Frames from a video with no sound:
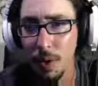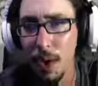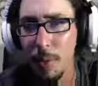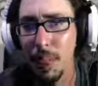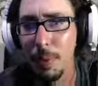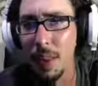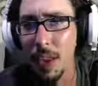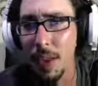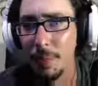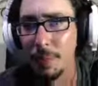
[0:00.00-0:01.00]
believe
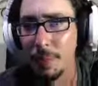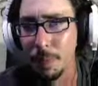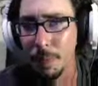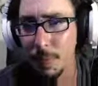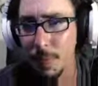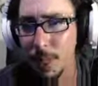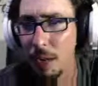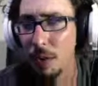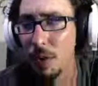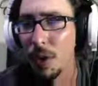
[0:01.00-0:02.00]
that.
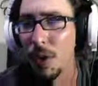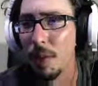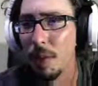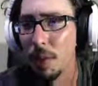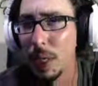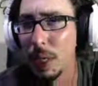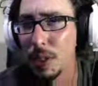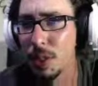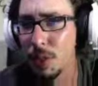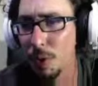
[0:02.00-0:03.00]
Now, if you read the
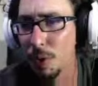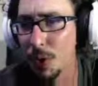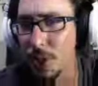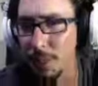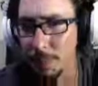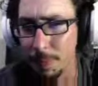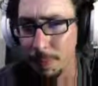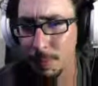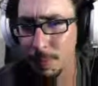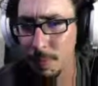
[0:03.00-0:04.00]
description,
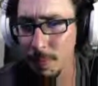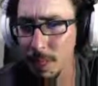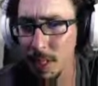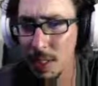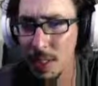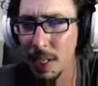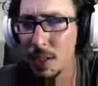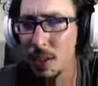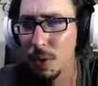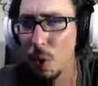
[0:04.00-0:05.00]
it says
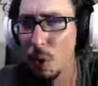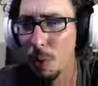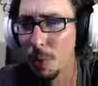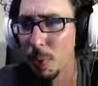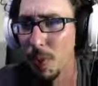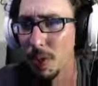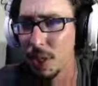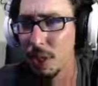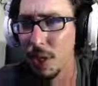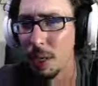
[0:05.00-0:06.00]
Into the War was a
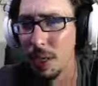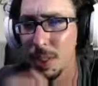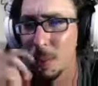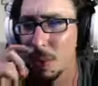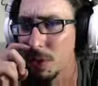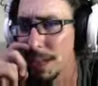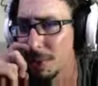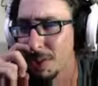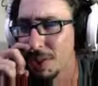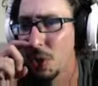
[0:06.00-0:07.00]
project created by Small
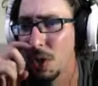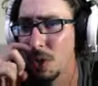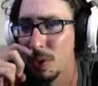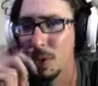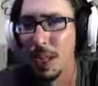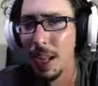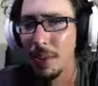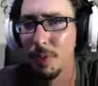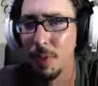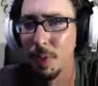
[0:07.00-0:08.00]
Town Studios.
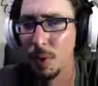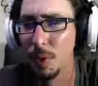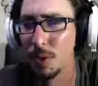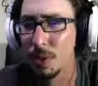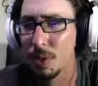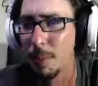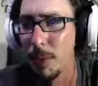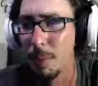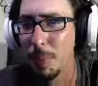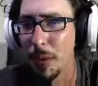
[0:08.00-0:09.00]
After the original team
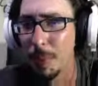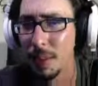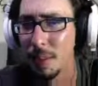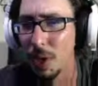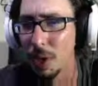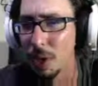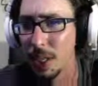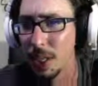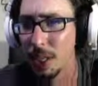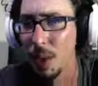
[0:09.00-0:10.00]
had abandoned the
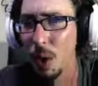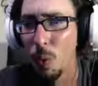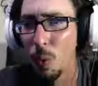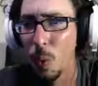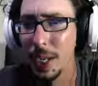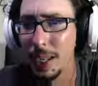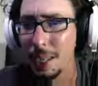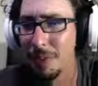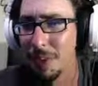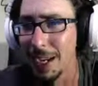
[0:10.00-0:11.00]
project, Wicked
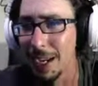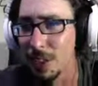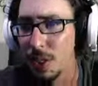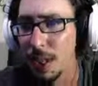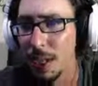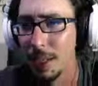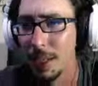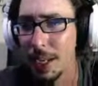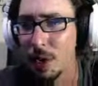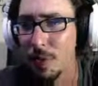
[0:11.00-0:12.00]
Flash had
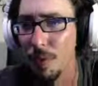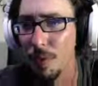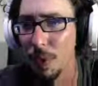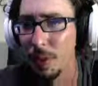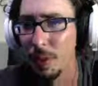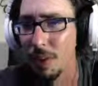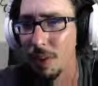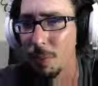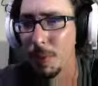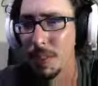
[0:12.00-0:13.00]
taken over with
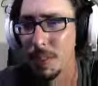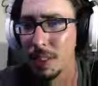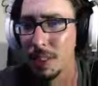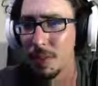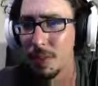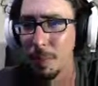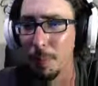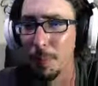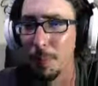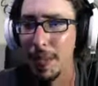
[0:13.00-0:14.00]
development assistance from
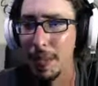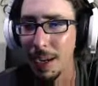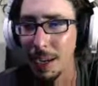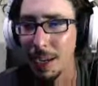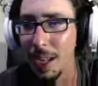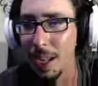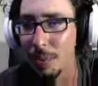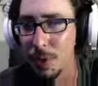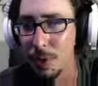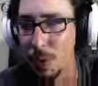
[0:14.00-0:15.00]
Beta Game
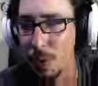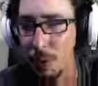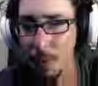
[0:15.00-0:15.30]
Studios.